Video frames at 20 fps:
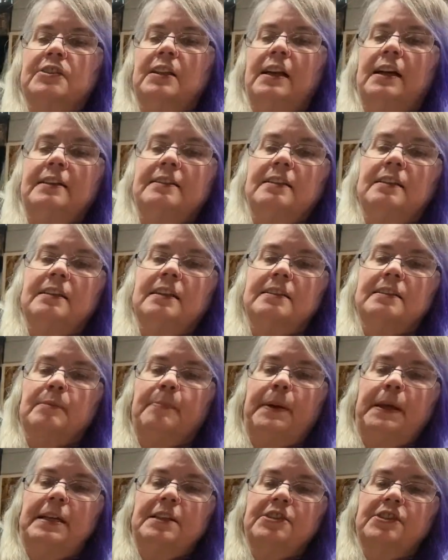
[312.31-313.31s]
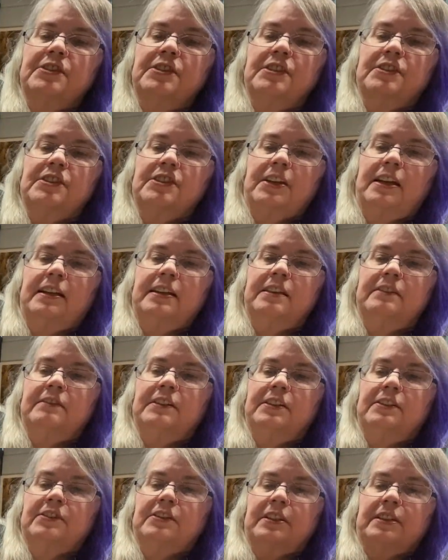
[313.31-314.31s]
lots and lots of pages inside of
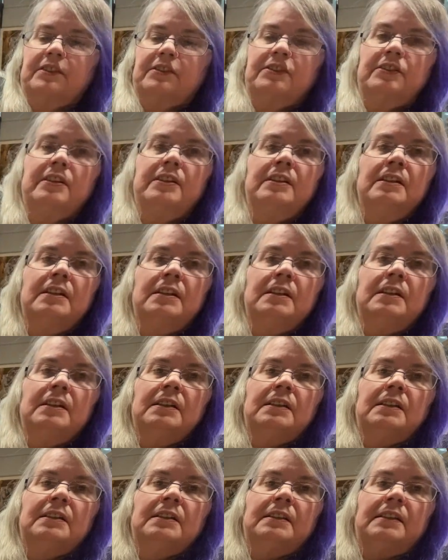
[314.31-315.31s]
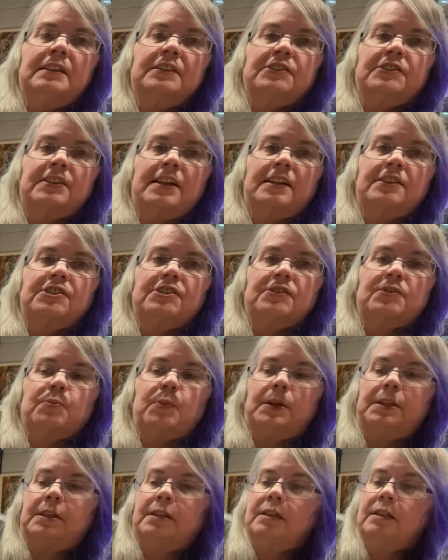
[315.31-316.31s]
these things. It's not just
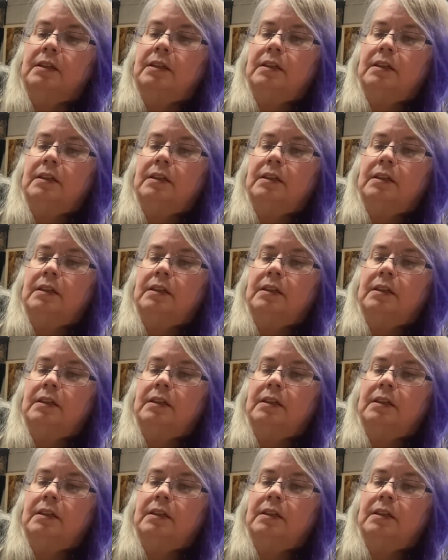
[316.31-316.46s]
one.